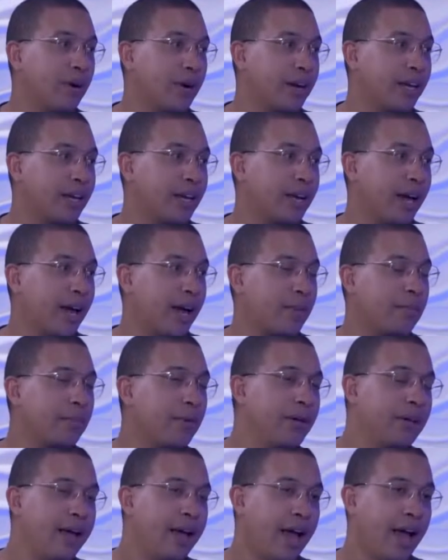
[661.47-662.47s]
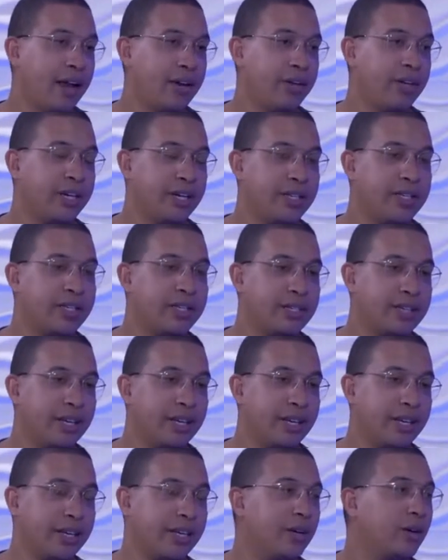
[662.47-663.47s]
market cap and you can
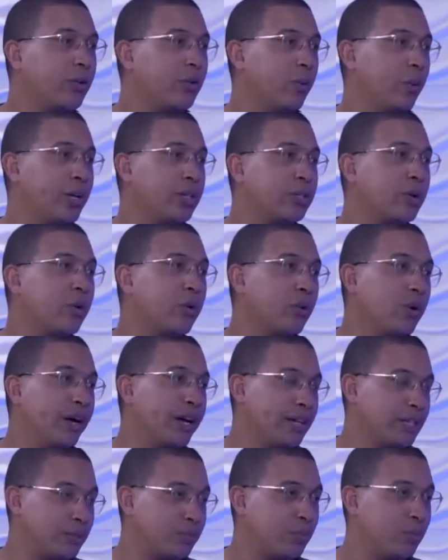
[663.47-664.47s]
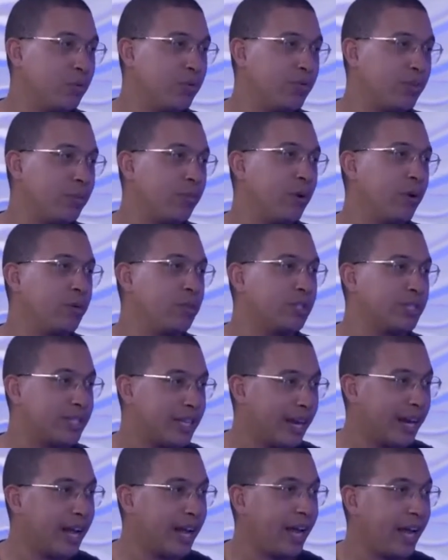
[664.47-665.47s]
see which coin has moved the most
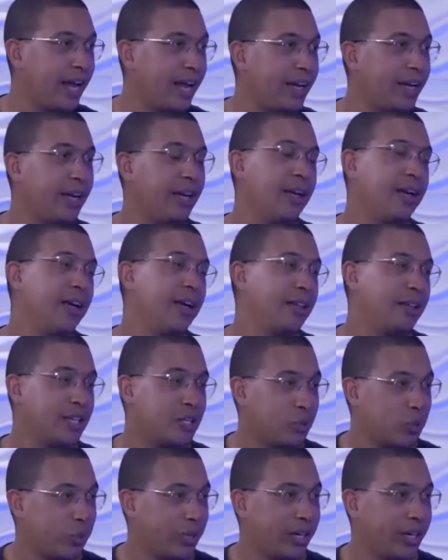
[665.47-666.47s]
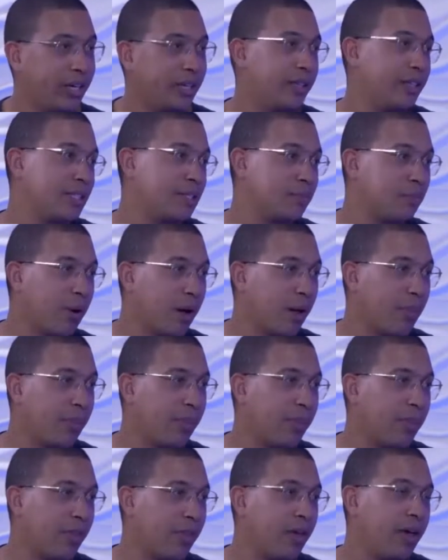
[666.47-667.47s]
today, this week, this
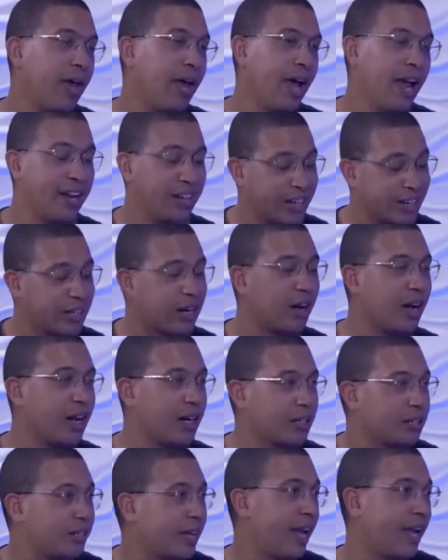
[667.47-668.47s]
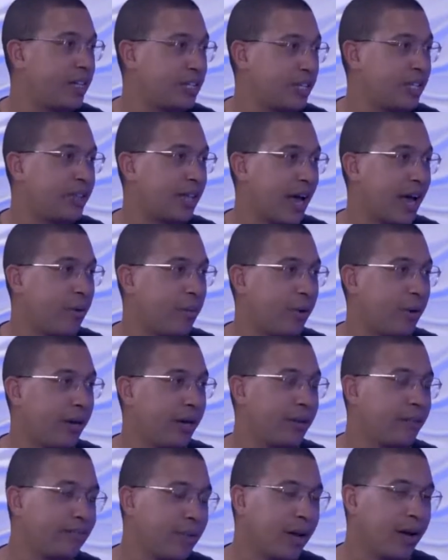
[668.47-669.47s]
month, and you can kind of gauge it that
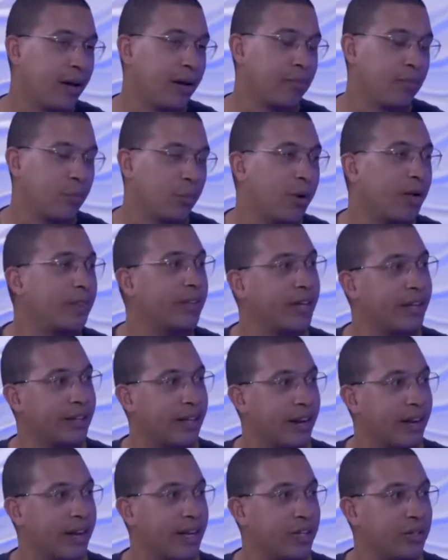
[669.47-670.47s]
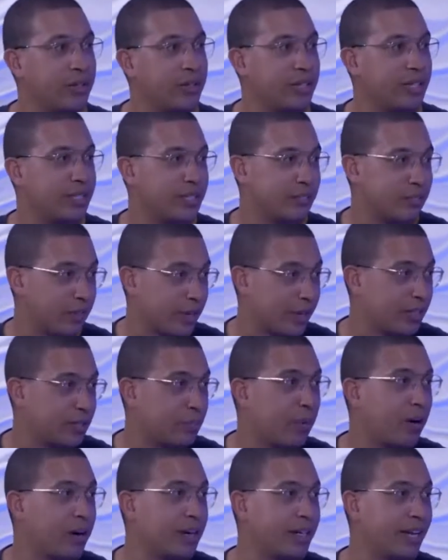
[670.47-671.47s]
way. One thing that I use is
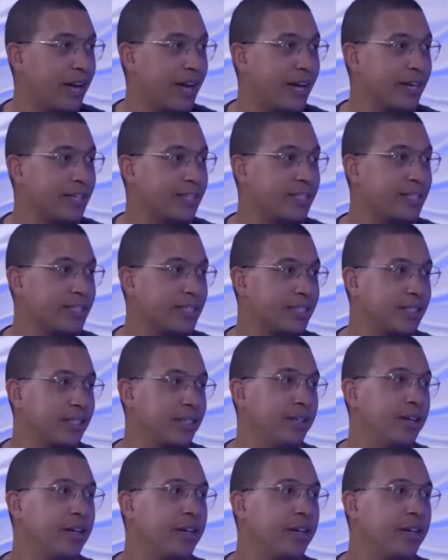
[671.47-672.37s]
podcasts.